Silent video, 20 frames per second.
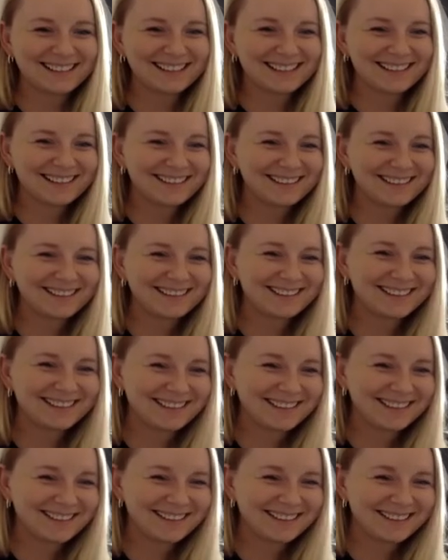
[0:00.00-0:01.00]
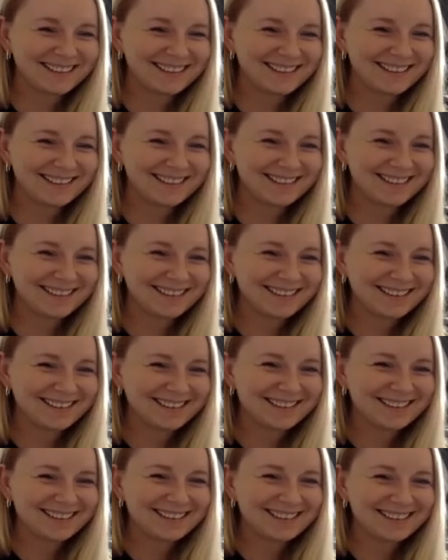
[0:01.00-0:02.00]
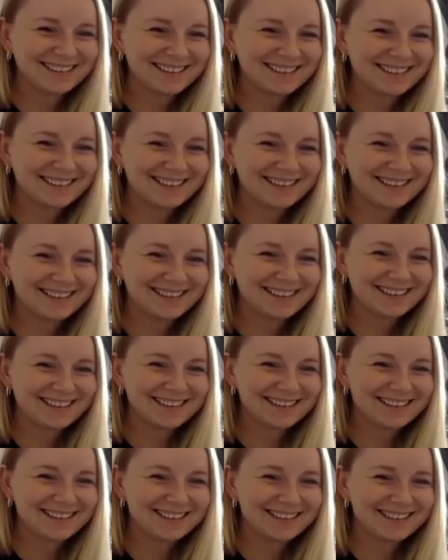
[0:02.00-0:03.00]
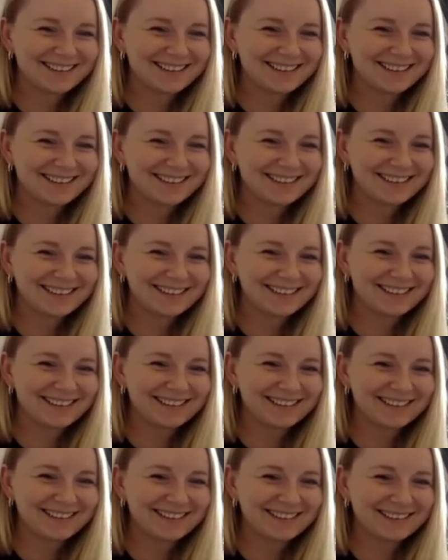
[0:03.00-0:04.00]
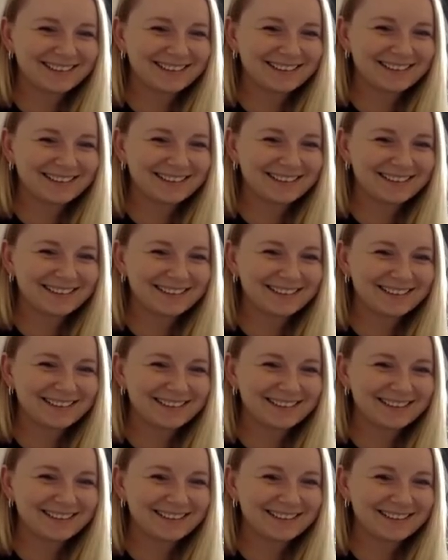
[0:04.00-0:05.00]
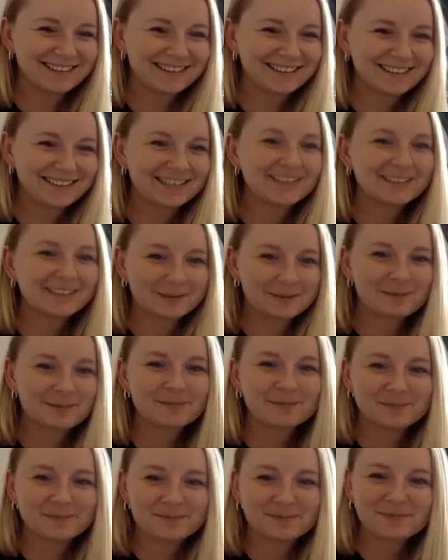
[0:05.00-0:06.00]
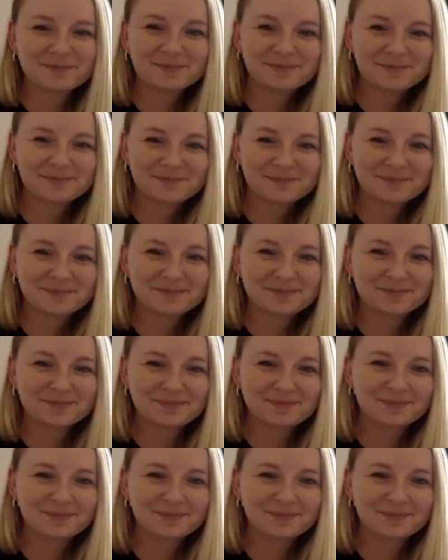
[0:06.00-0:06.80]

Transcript: [no speech]